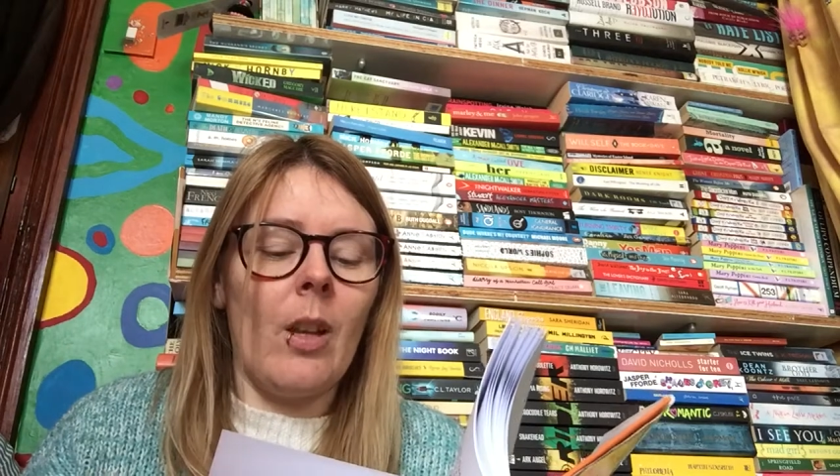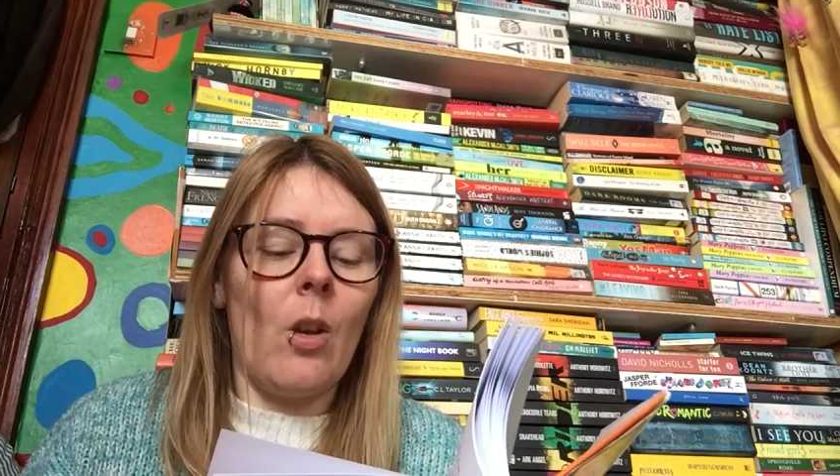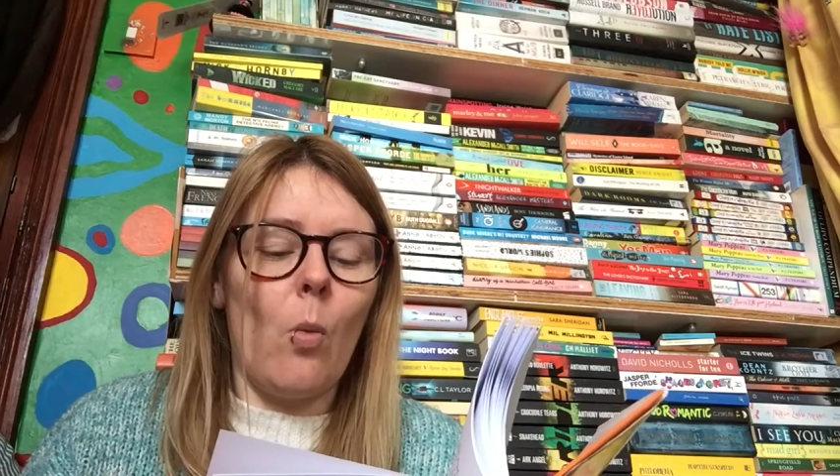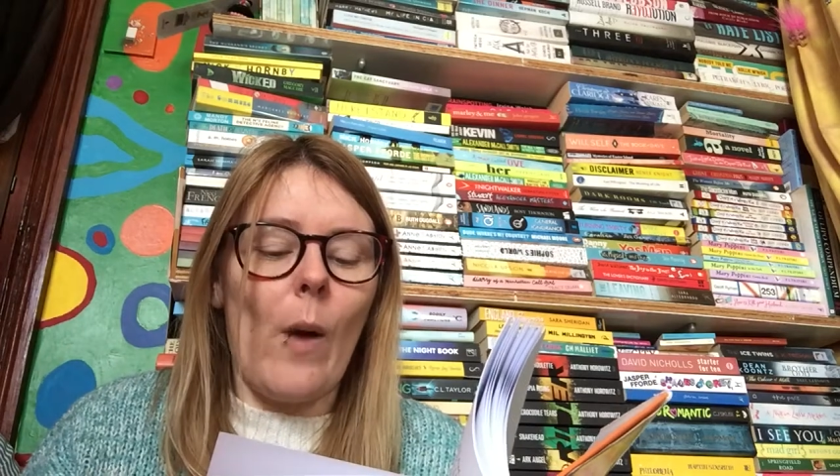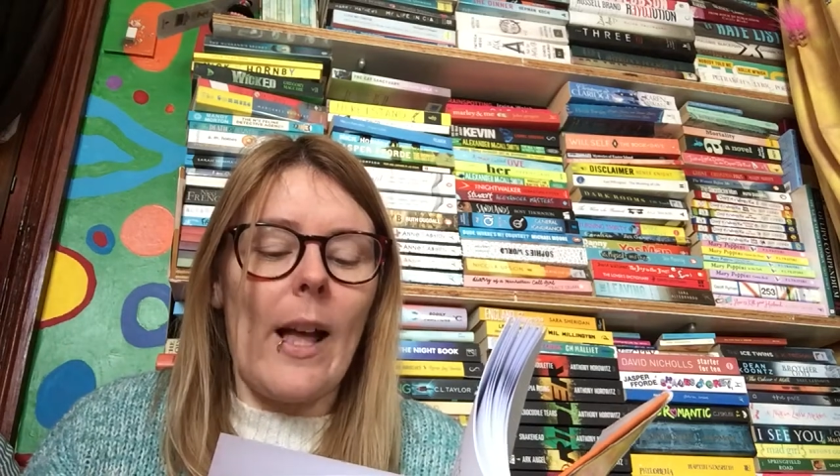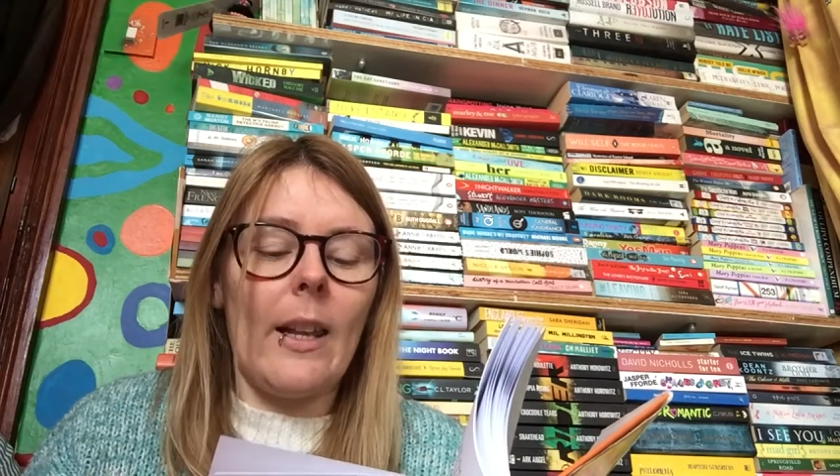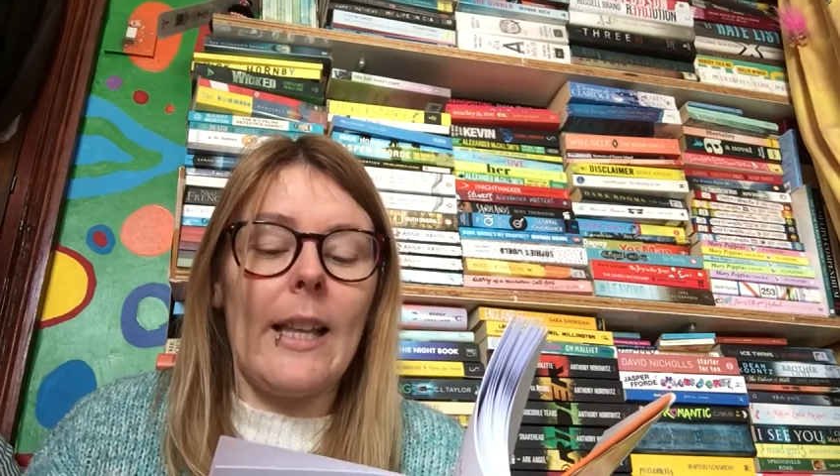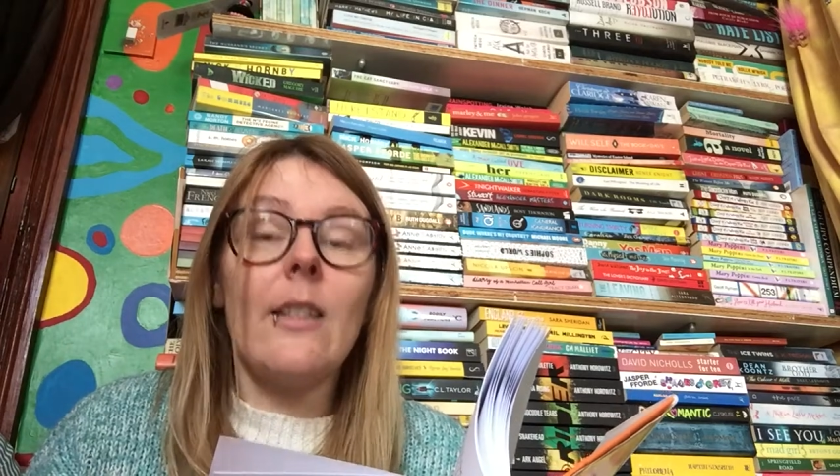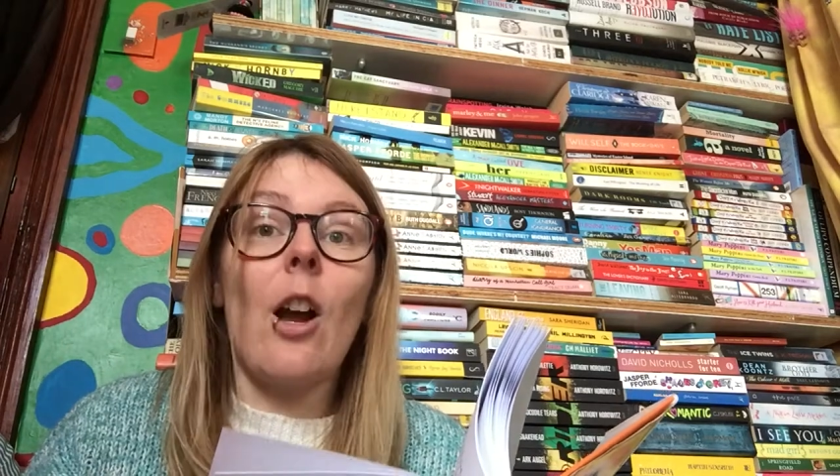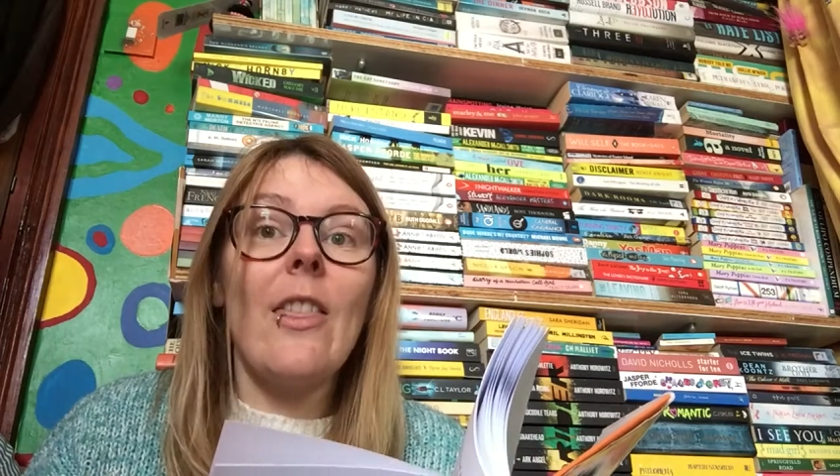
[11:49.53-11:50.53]
"Well,
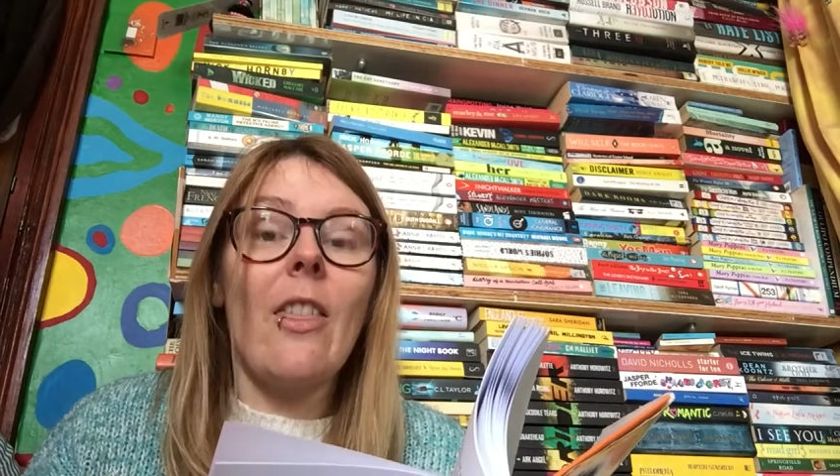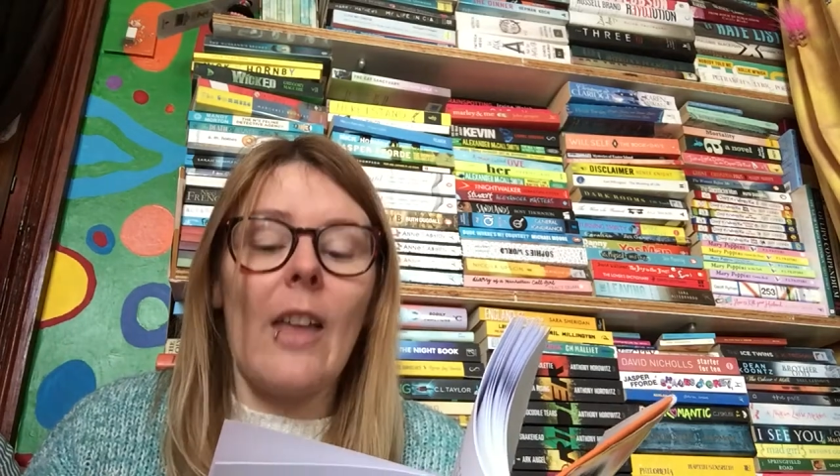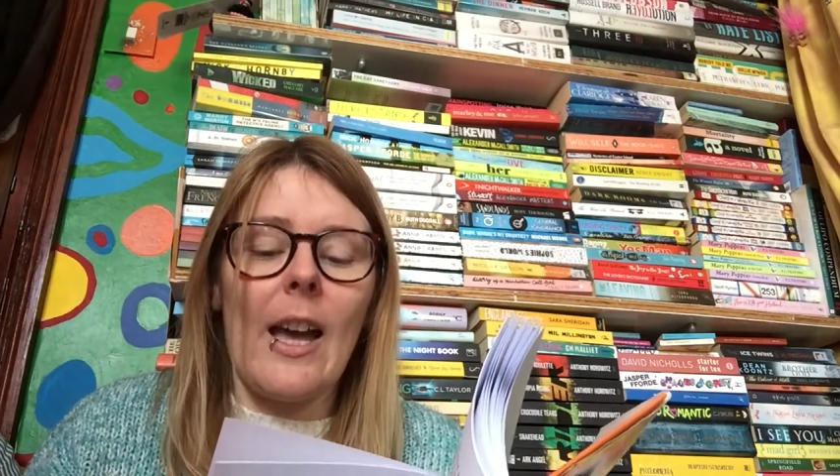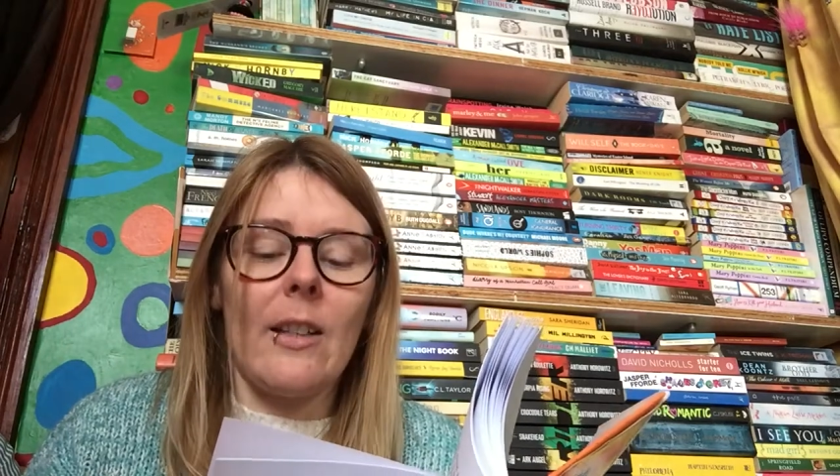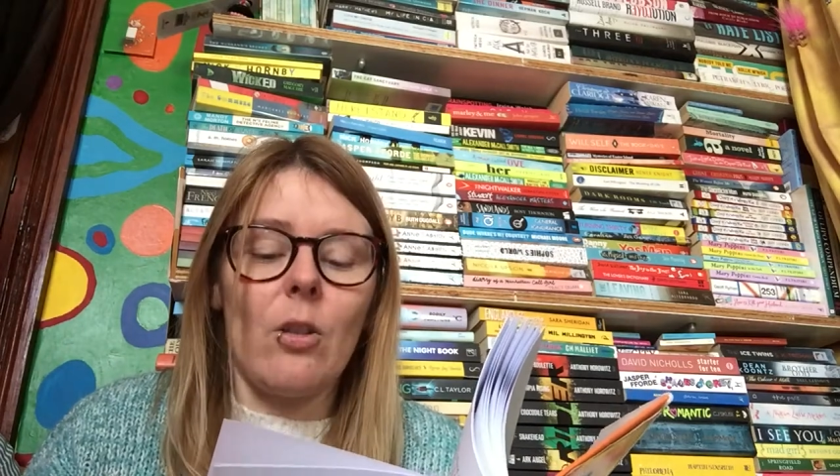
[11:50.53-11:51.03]
it's either that